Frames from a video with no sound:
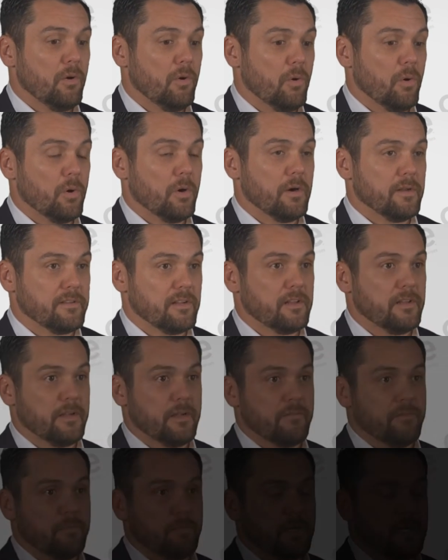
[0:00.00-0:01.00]
or at the
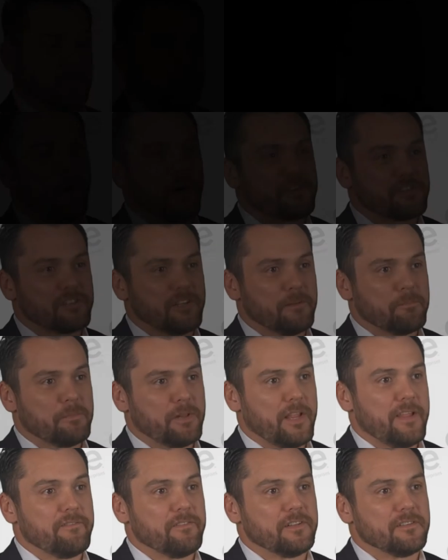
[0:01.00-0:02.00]
click of a button. Wash Club
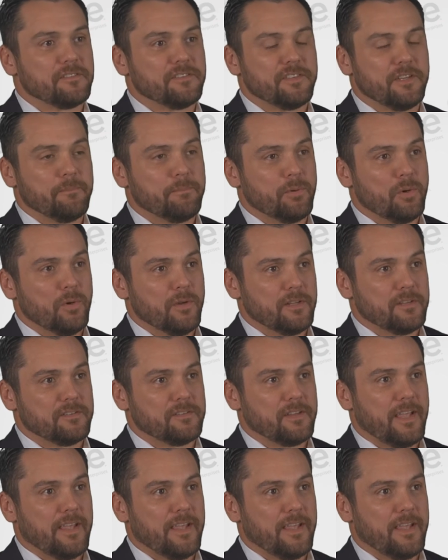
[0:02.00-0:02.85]
Cleveland's simple.